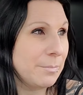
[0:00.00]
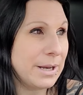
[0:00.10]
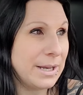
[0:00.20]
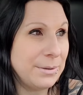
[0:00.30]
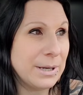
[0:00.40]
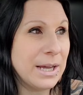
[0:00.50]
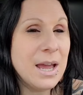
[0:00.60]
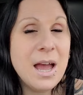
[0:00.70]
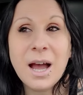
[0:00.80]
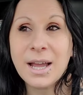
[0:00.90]
But
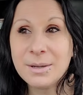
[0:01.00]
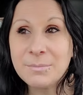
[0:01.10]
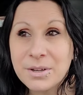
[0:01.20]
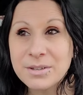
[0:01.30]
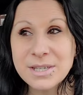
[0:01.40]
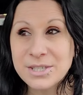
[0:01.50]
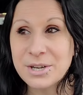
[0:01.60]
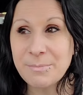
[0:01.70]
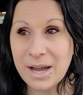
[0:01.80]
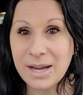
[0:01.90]
anyway, I am going to
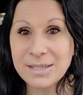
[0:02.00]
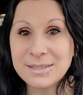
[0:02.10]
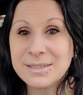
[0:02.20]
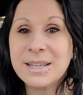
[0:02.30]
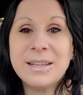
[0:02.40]
TJ Maxx